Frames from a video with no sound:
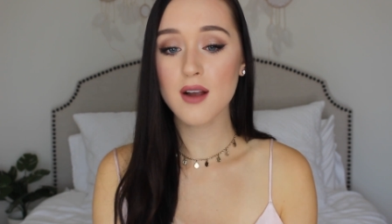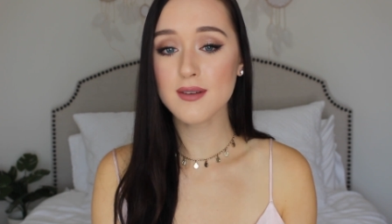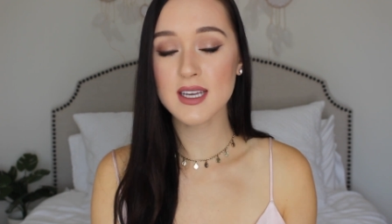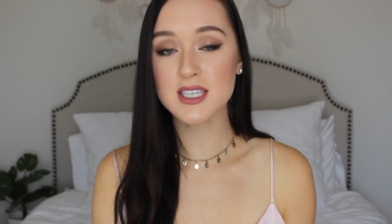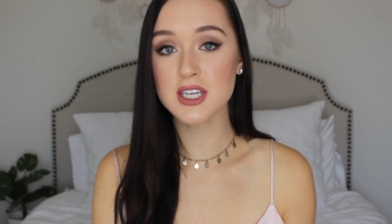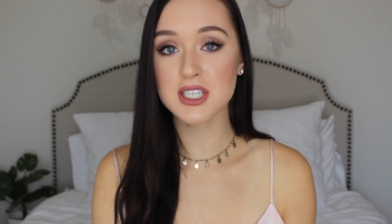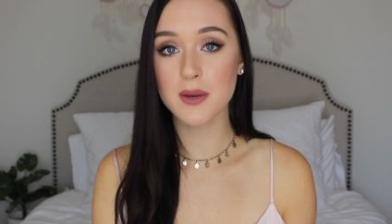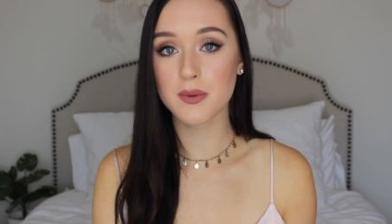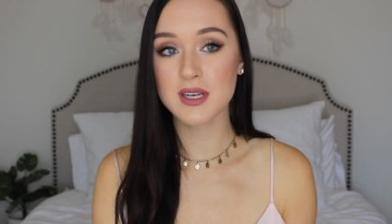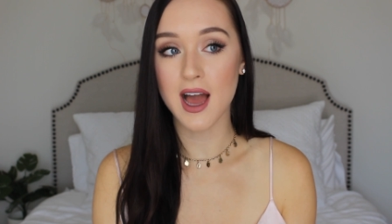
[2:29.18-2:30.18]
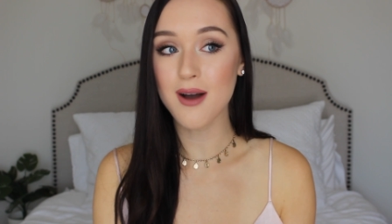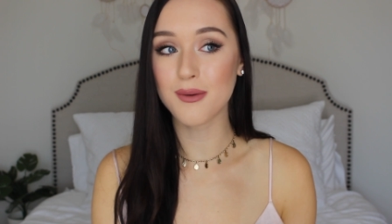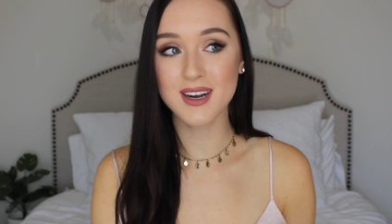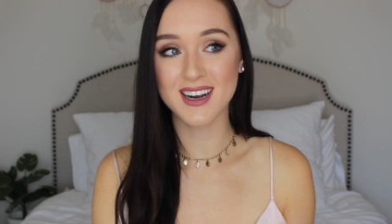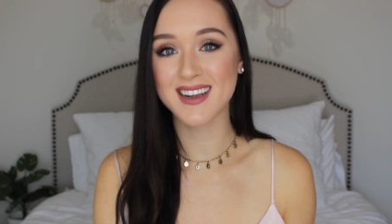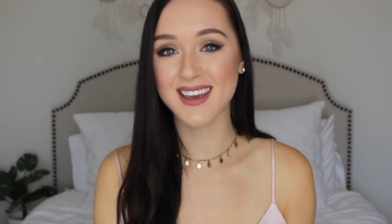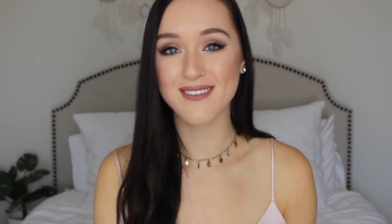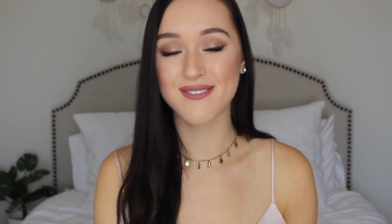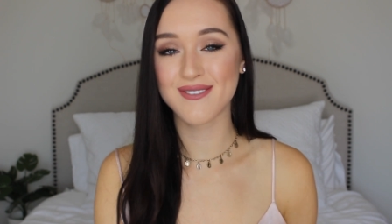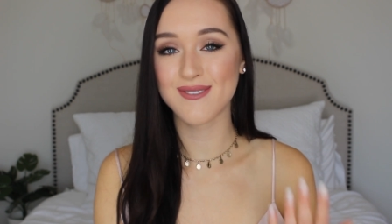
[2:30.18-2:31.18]
our relationship would not work
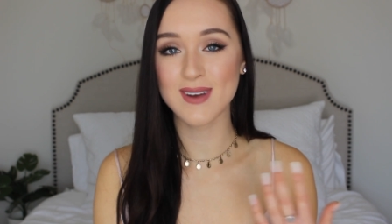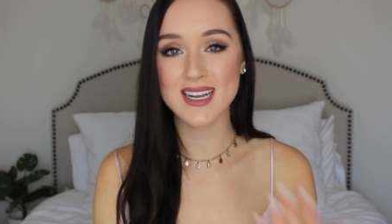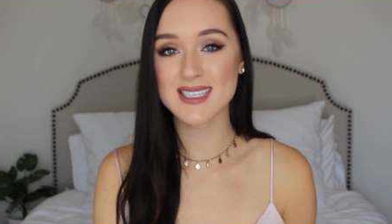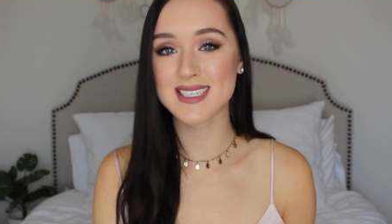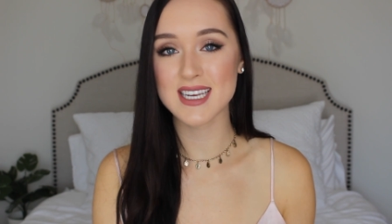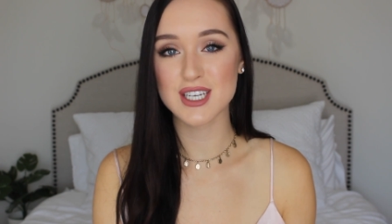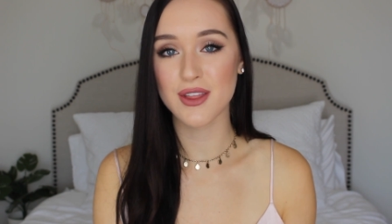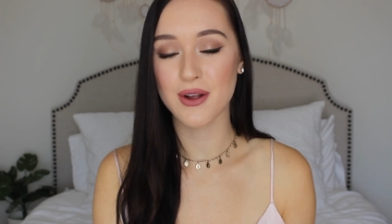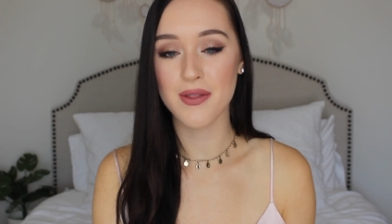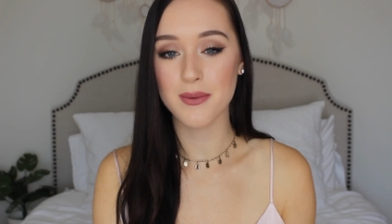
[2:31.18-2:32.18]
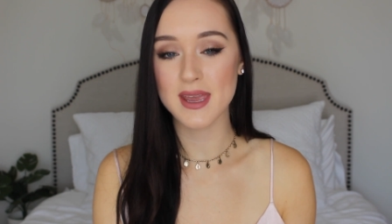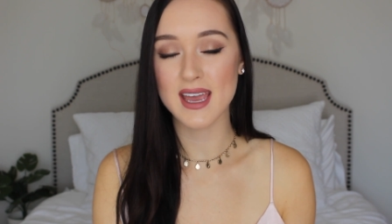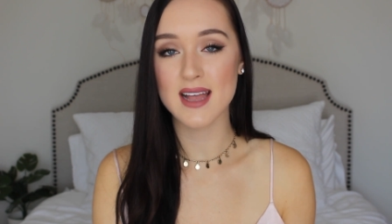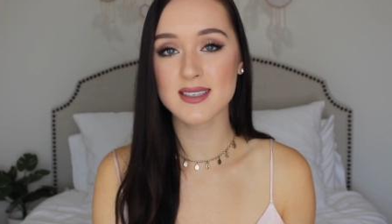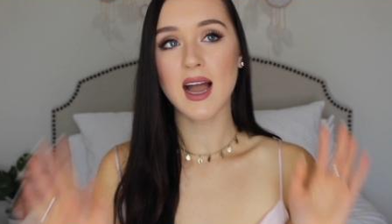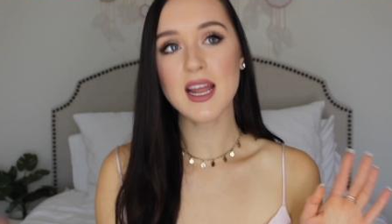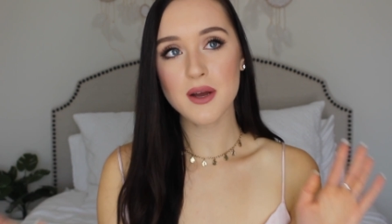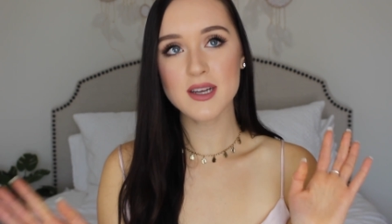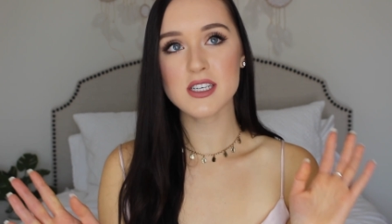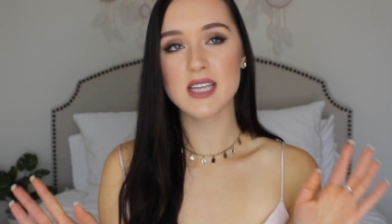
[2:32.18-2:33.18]
if we didn't see each other on the weekends. I
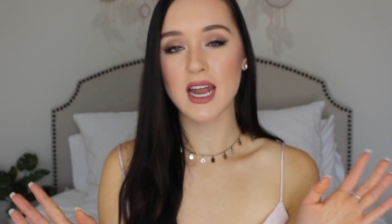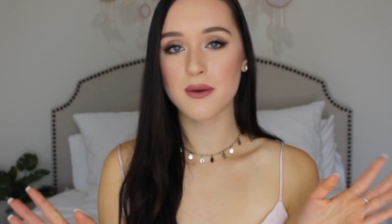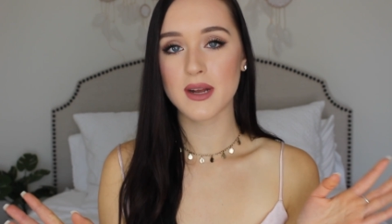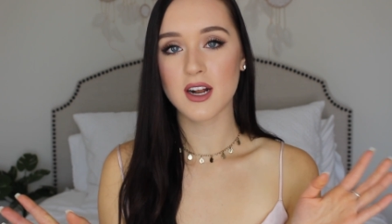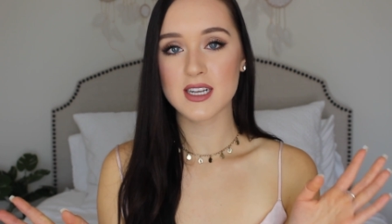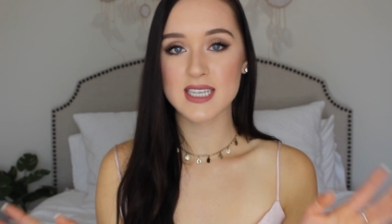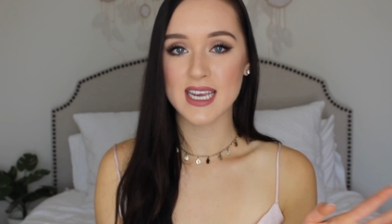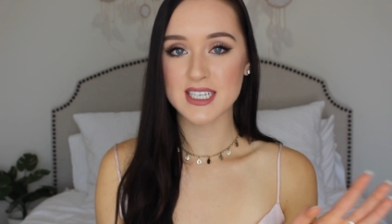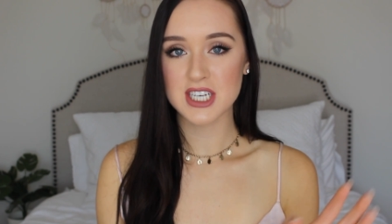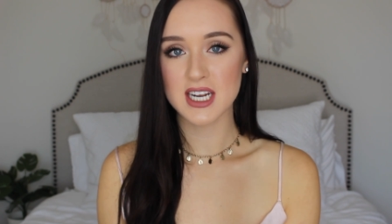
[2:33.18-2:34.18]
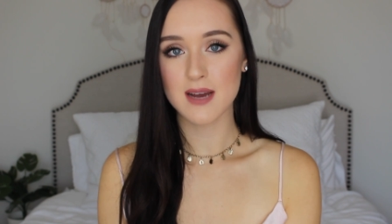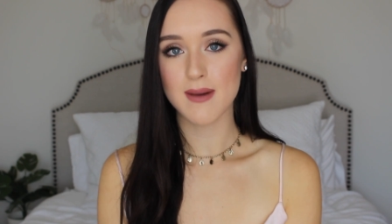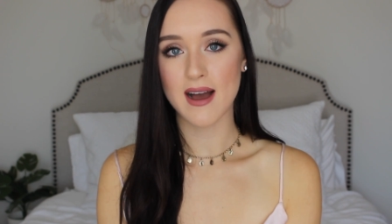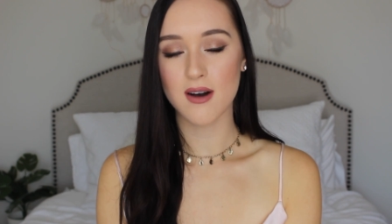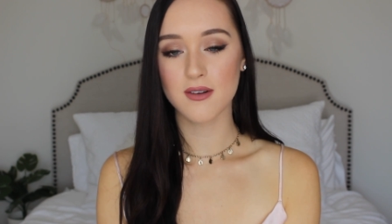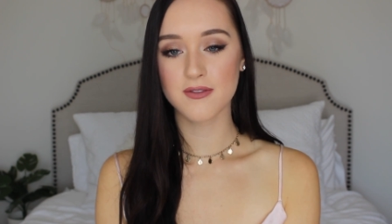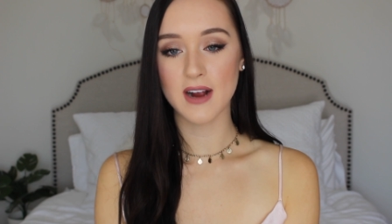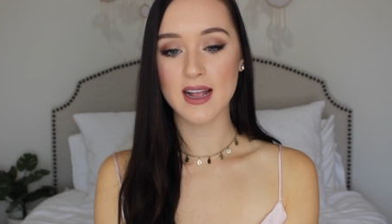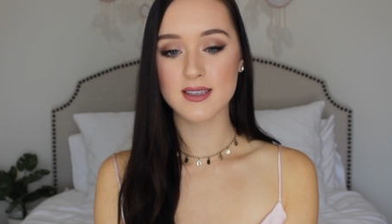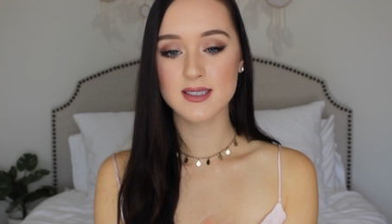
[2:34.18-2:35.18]
know I just kind of went on a tangent about
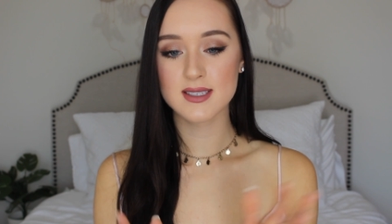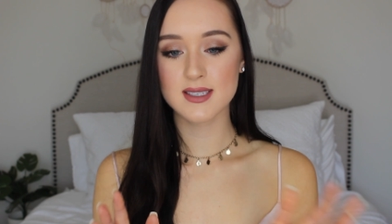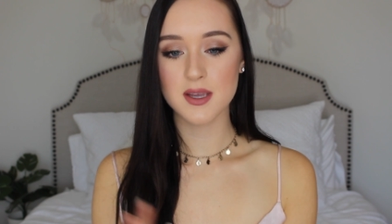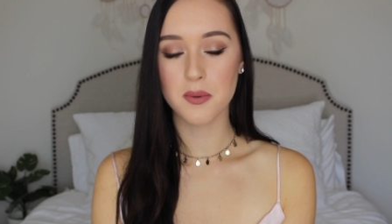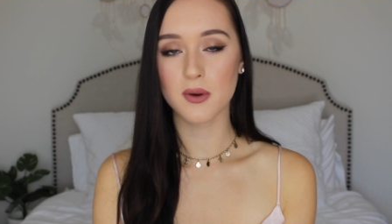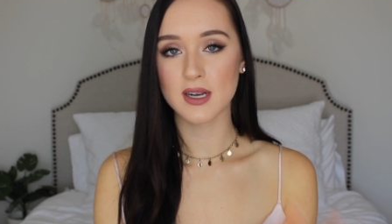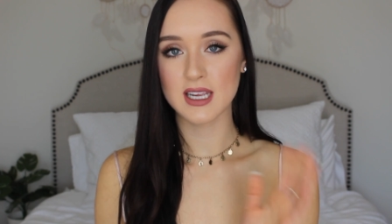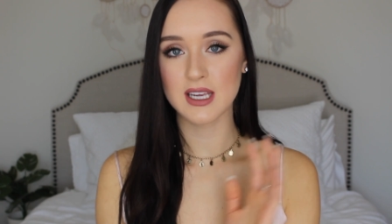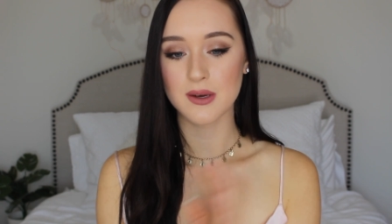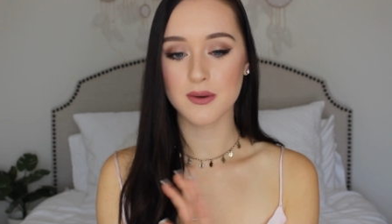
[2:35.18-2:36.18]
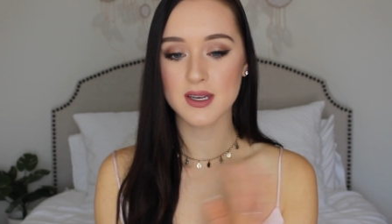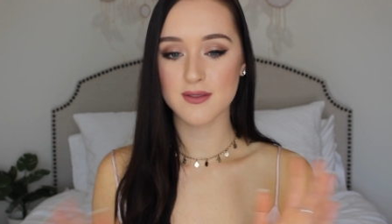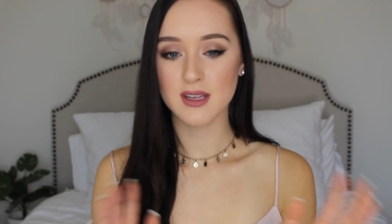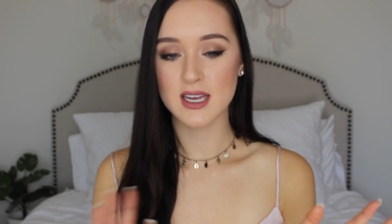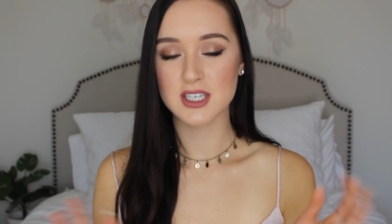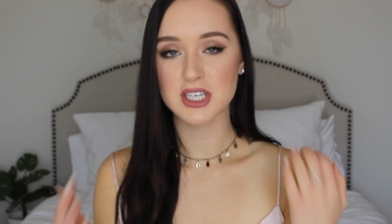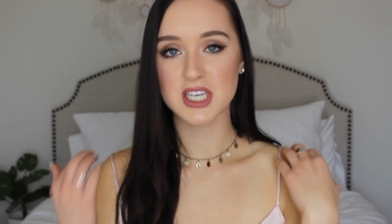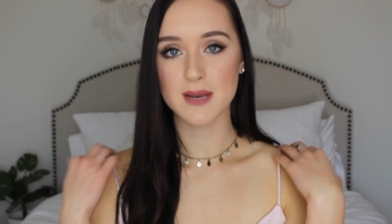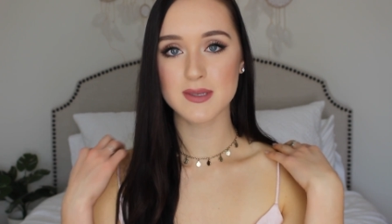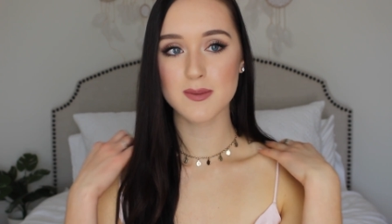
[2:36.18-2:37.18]
friends supporting you in
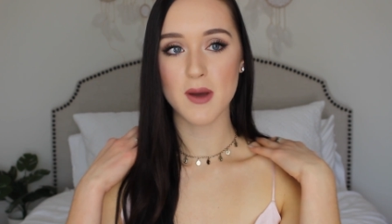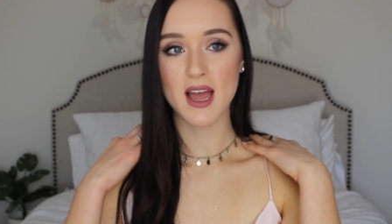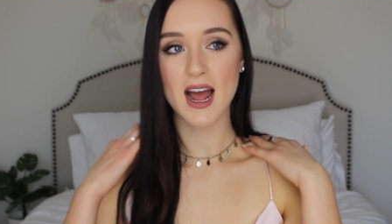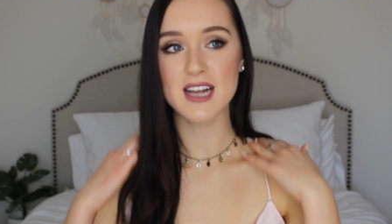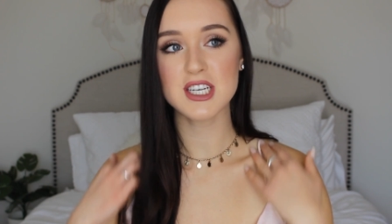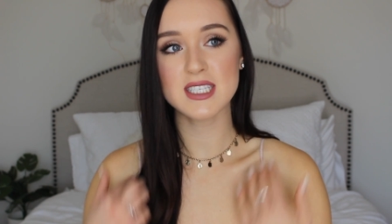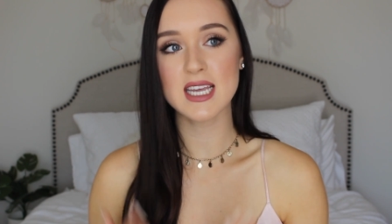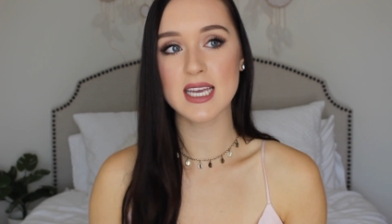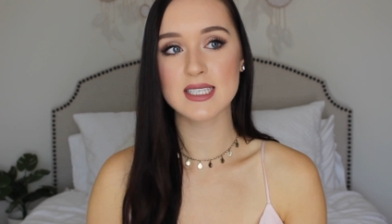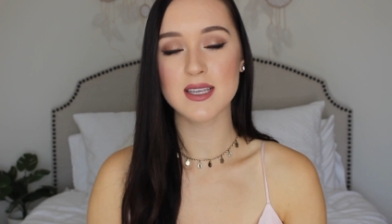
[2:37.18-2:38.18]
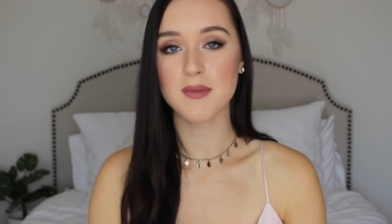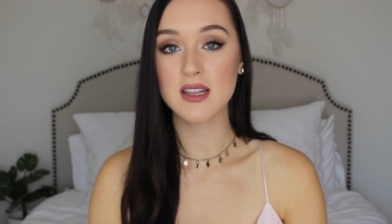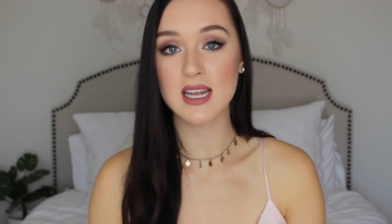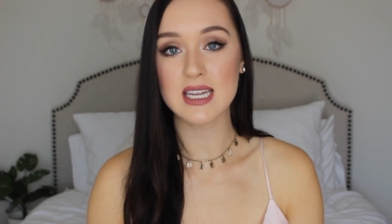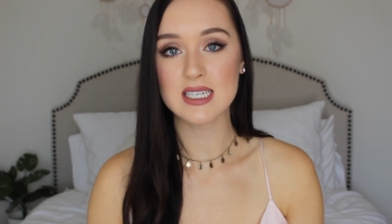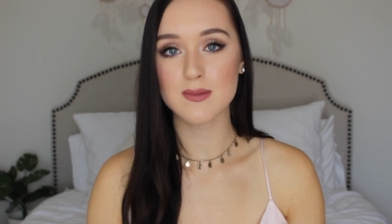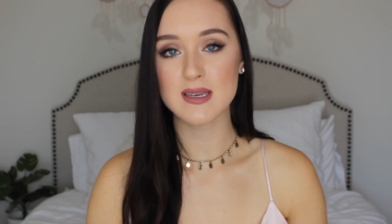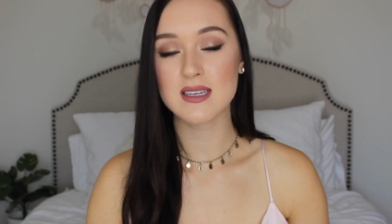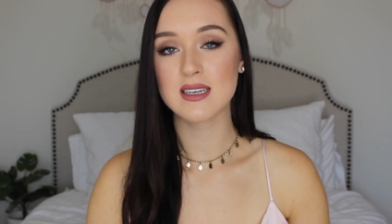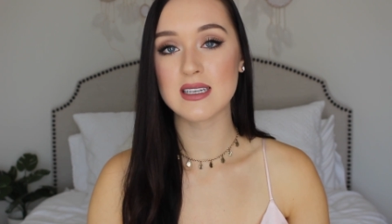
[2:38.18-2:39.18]
relationships, but I just think it's something that need to
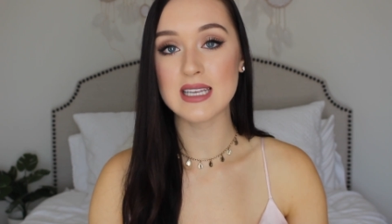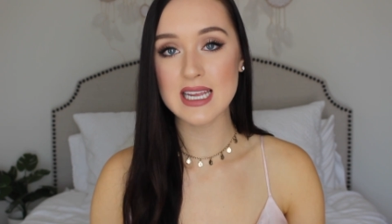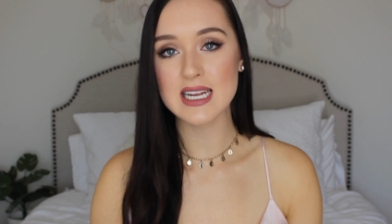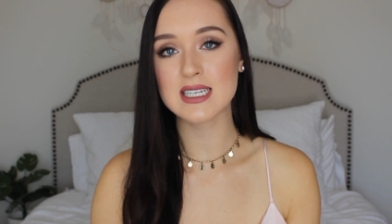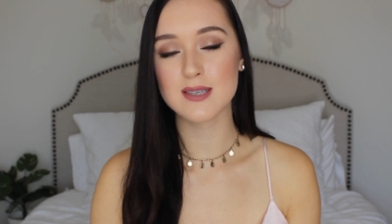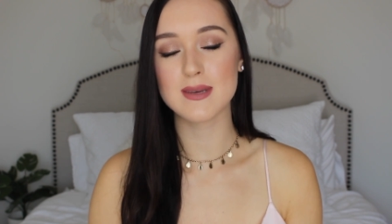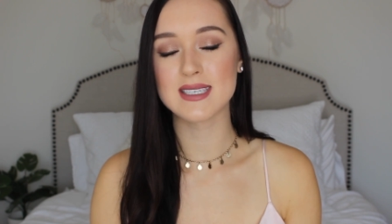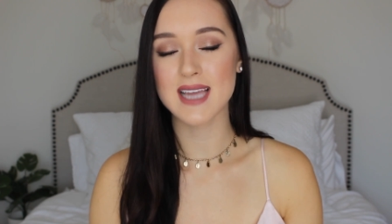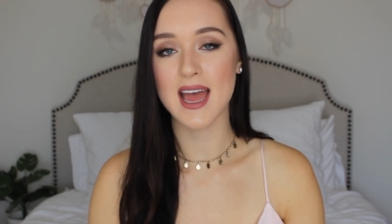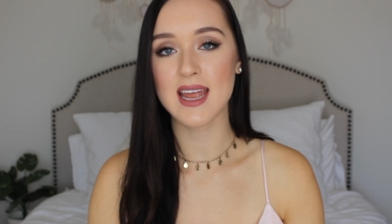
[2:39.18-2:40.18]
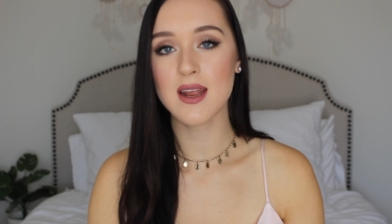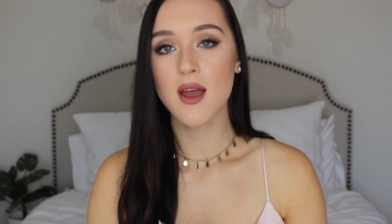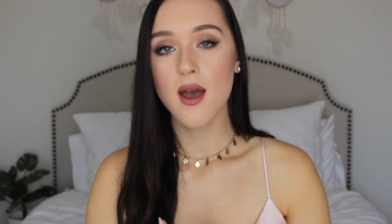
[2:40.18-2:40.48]
be needed to be said,